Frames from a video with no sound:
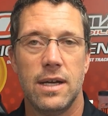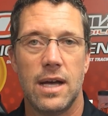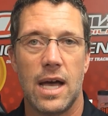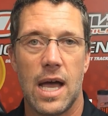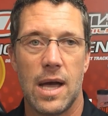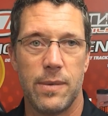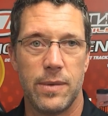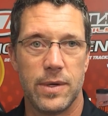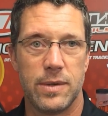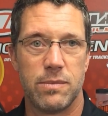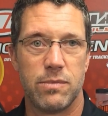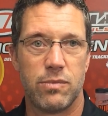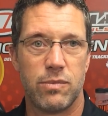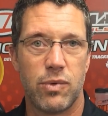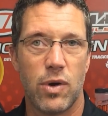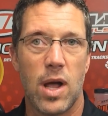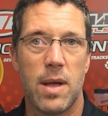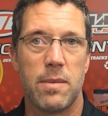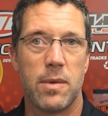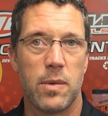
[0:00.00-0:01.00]
I would
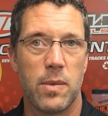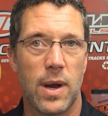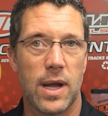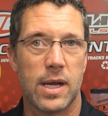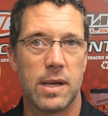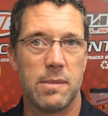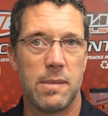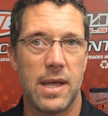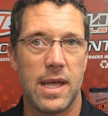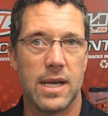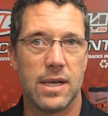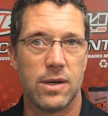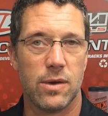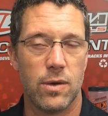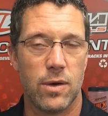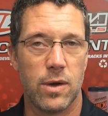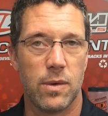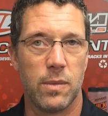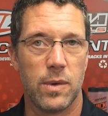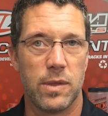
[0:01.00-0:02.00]
probably recommend
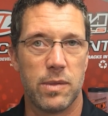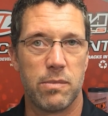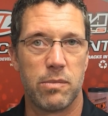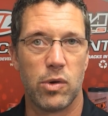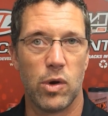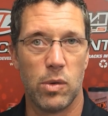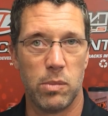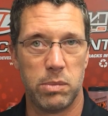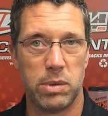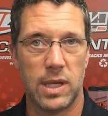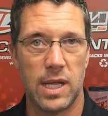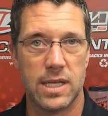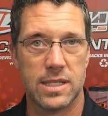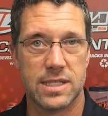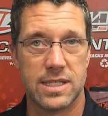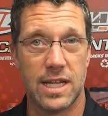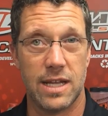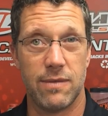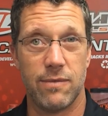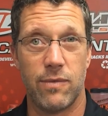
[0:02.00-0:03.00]
going with Pro Plus
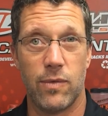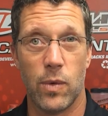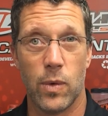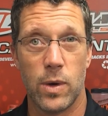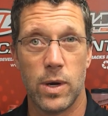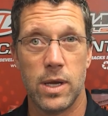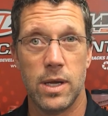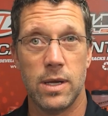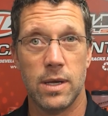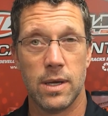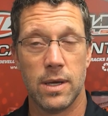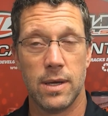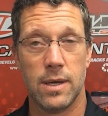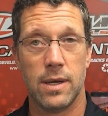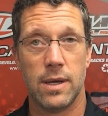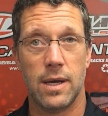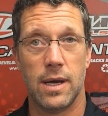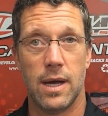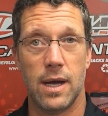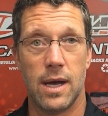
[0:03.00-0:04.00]
1040
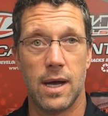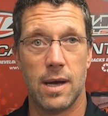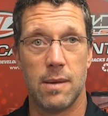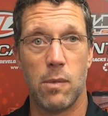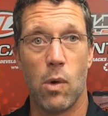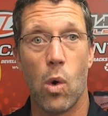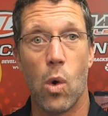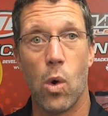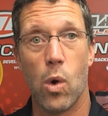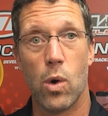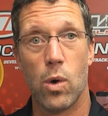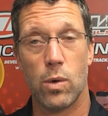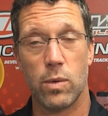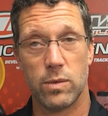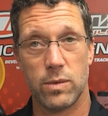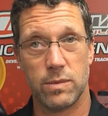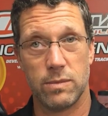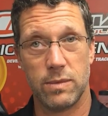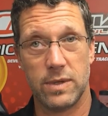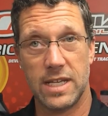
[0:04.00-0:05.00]
or
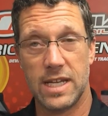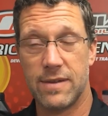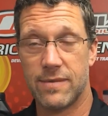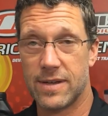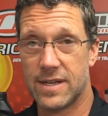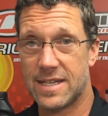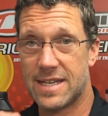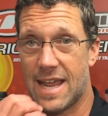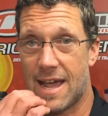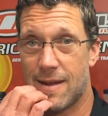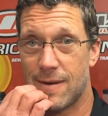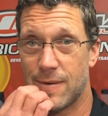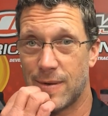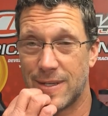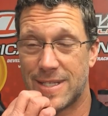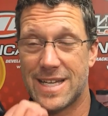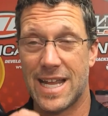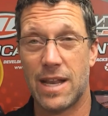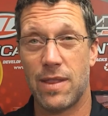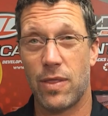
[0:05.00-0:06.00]
even down to a
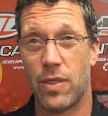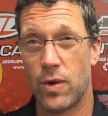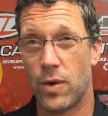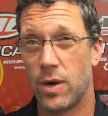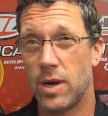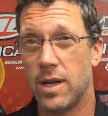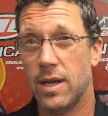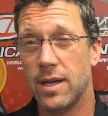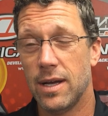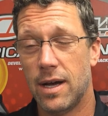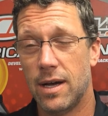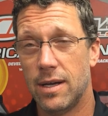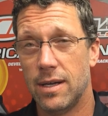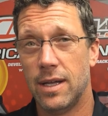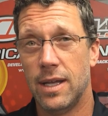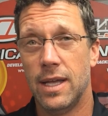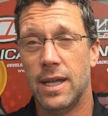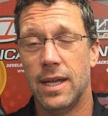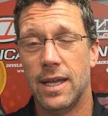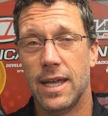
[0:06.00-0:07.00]
1030.
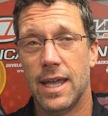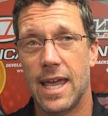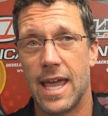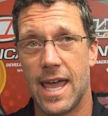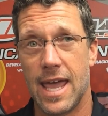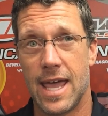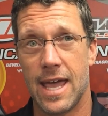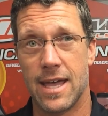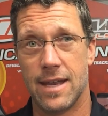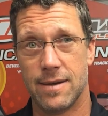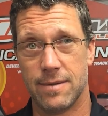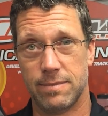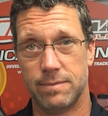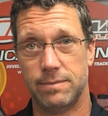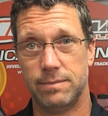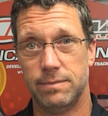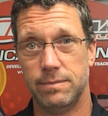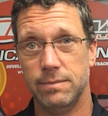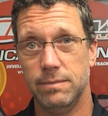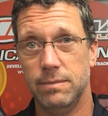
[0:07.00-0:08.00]
And
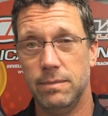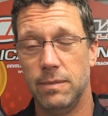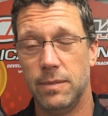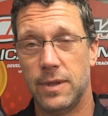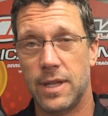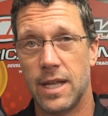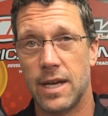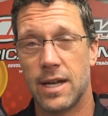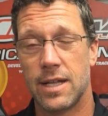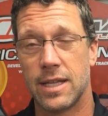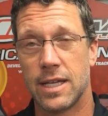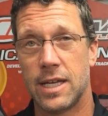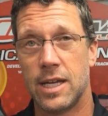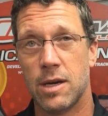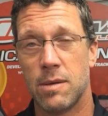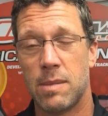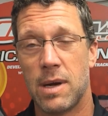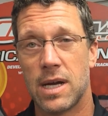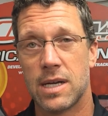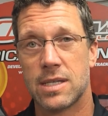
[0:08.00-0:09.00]
then on the
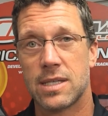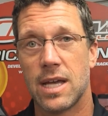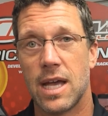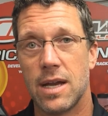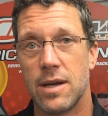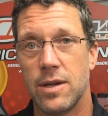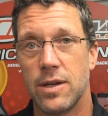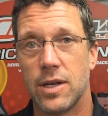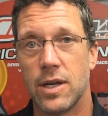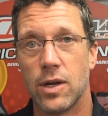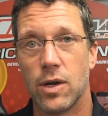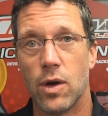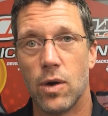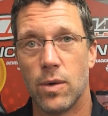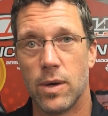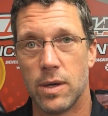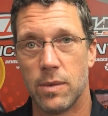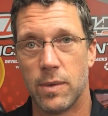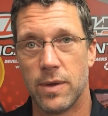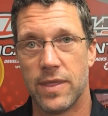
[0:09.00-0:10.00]
gearbox side, you can
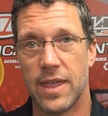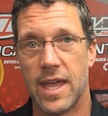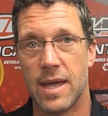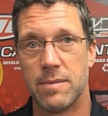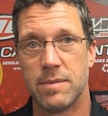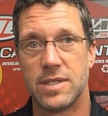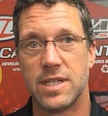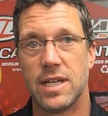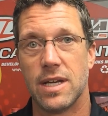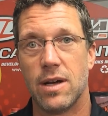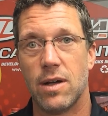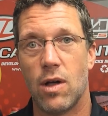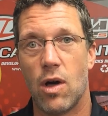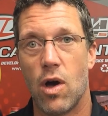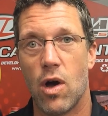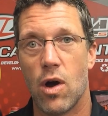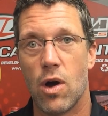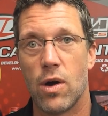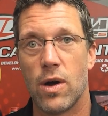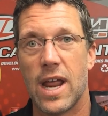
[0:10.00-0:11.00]
go in with the MTL
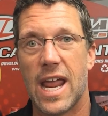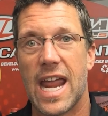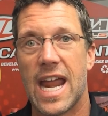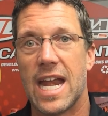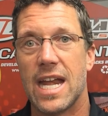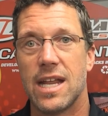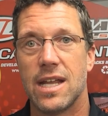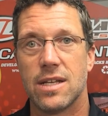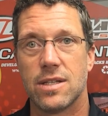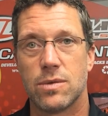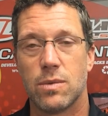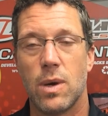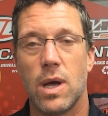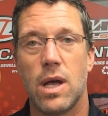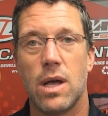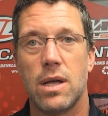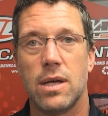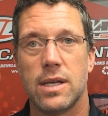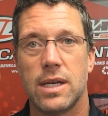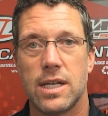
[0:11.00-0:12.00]
R80 as
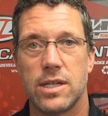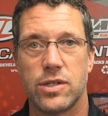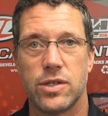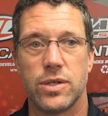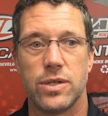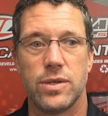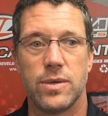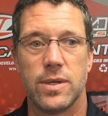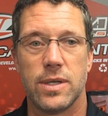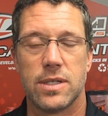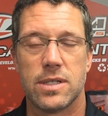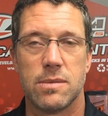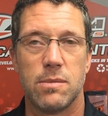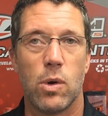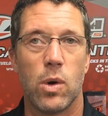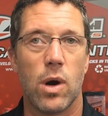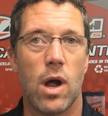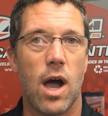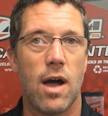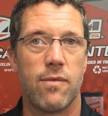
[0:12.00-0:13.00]
well, unless you're doing some
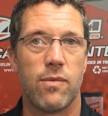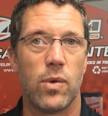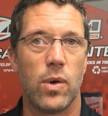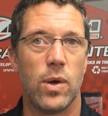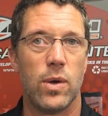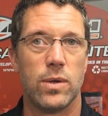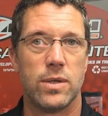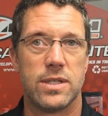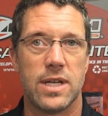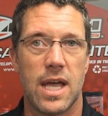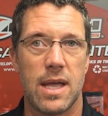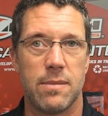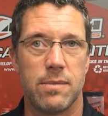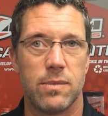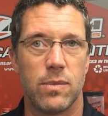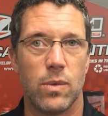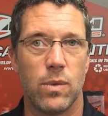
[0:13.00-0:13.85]
more off-road type